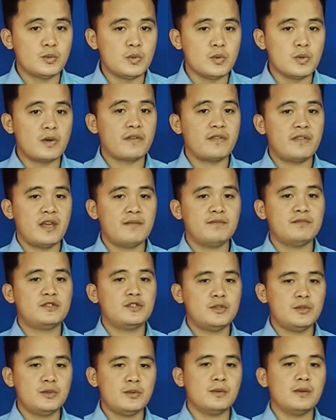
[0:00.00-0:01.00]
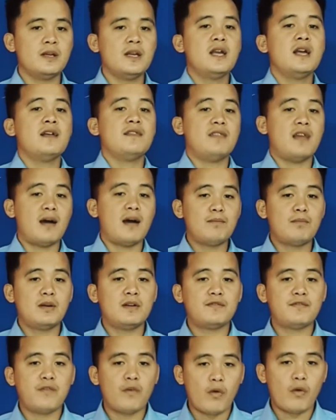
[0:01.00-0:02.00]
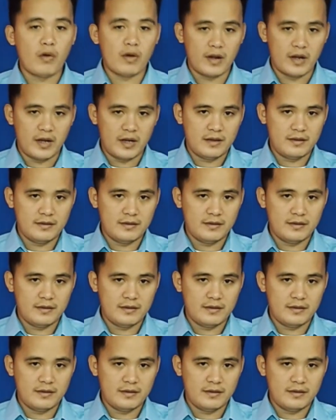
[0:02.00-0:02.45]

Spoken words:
hook them to. Number 4,